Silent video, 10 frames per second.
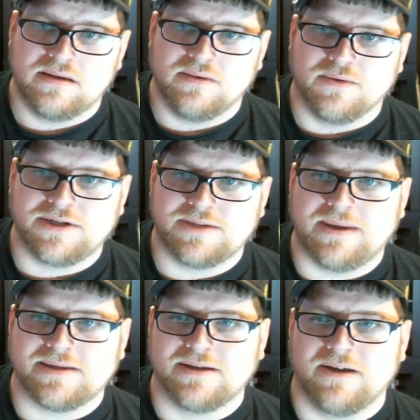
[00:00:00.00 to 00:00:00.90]
which is
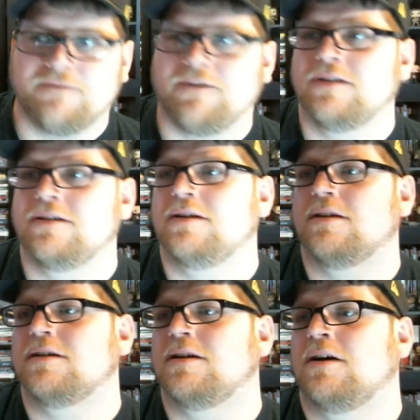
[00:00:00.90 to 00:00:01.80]
basically a fun
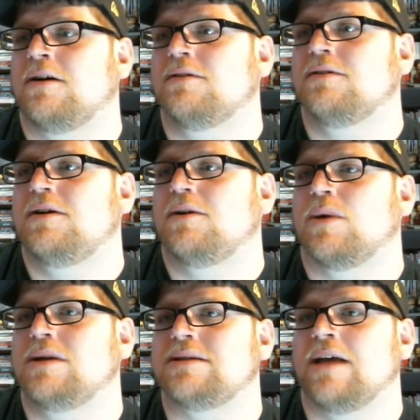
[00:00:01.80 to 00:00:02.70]
little, you know,
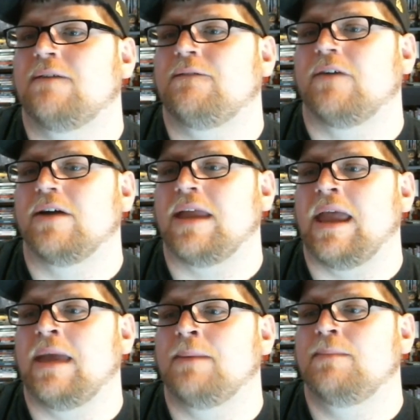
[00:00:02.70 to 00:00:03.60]
racing on foot
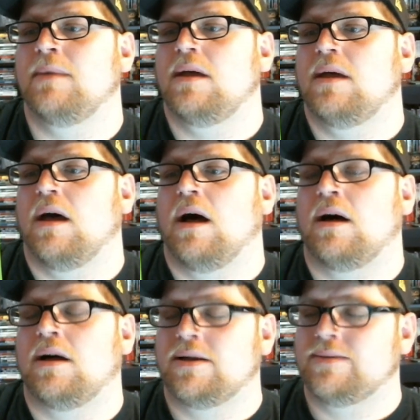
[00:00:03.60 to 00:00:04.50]
game.
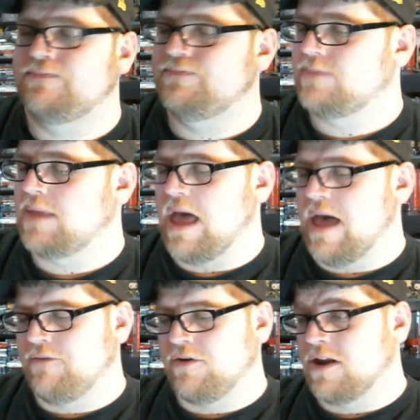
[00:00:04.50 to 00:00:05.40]

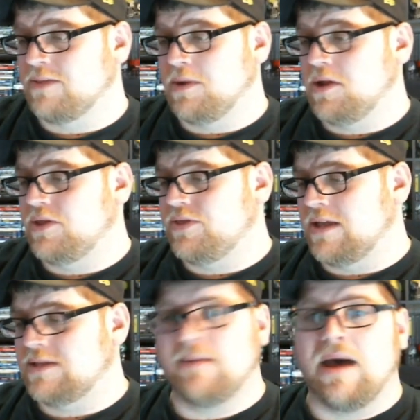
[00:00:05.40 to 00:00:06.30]
I've heard nothing but good
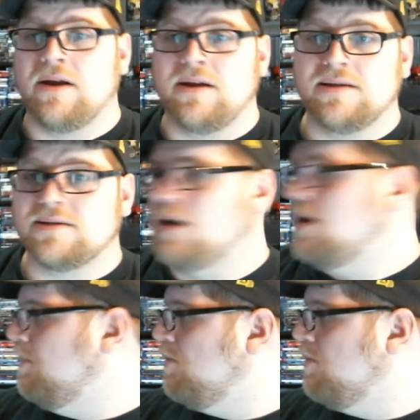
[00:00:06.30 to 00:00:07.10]
things about it, so